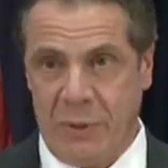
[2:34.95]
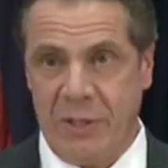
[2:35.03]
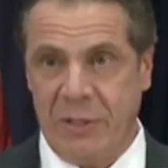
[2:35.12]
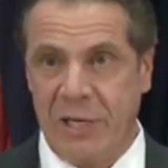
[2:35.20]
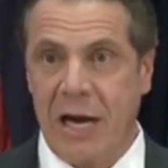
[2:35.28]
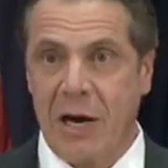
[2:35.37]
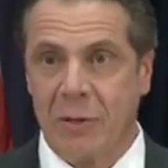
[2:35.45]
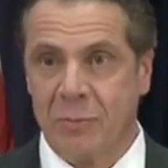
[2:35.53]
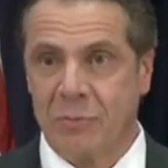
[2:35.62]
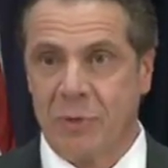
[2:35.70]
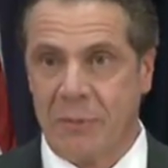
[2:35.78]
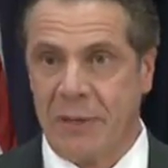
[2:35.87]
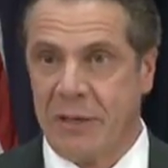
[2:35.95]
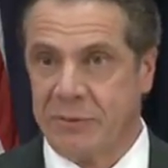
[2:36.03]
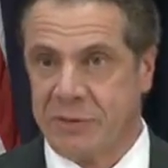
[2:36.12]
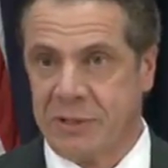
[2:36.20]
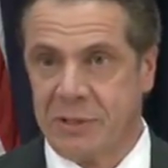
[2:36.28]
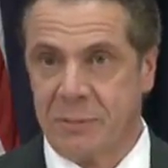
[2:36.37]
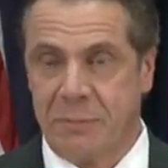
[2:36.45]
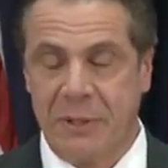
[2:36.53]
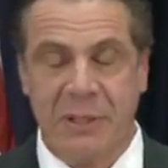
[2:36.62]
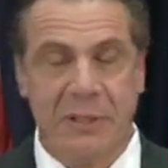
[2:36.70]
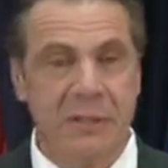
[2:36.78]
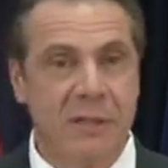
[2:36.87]
We are now prepared to
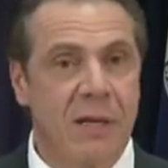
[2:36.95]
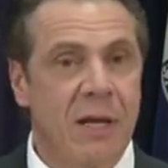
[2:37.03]
compete.